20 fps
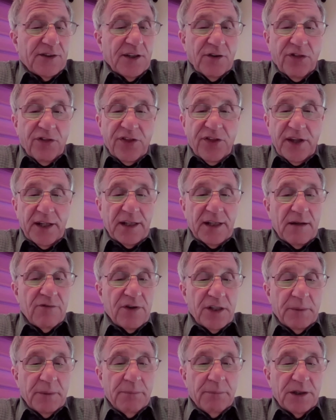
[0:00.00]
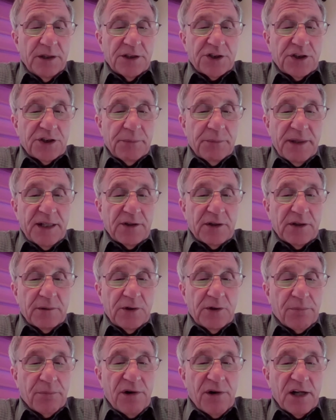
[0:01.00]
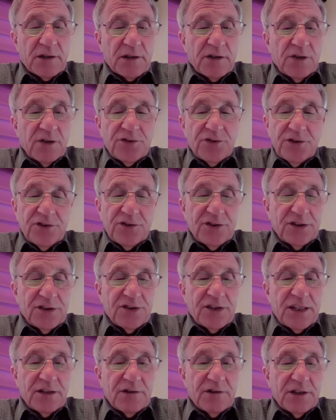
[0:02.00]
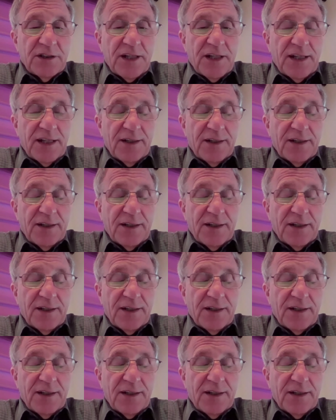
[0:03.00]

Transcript: still think I'm very bullish about your prognosis, et cetera.